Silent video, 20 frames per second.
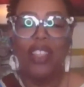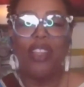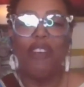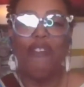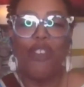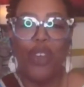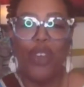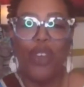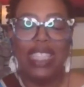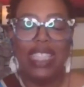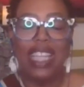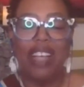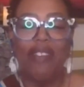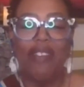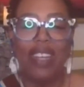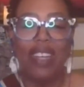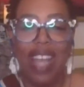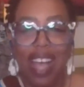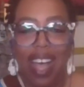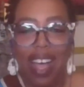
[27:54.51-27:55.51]
the voice
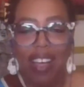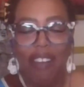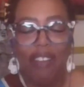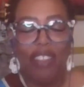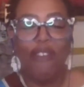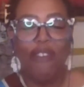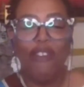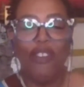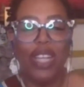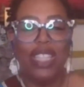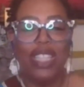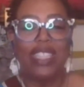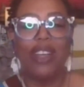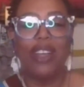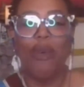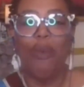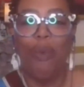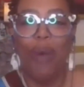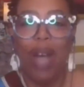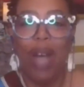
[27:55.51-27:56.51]
of love, the voice
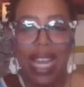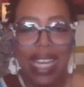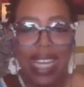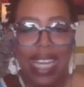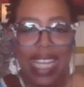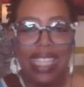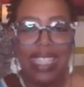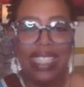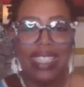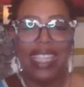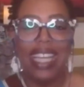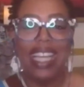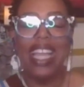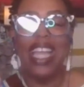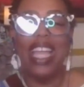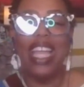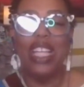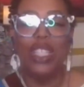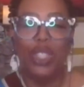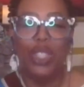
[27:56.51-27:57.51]
of oneness
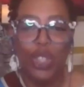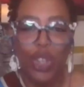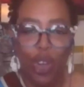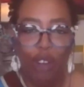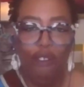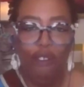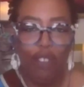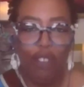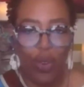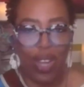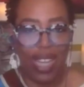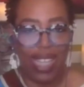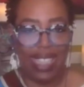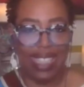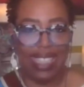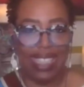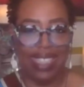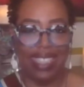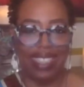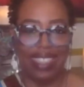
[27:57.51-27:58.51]
is your
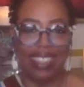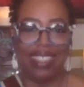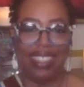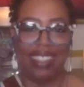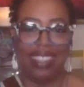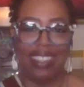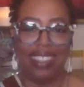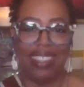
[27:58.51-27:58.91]
voice.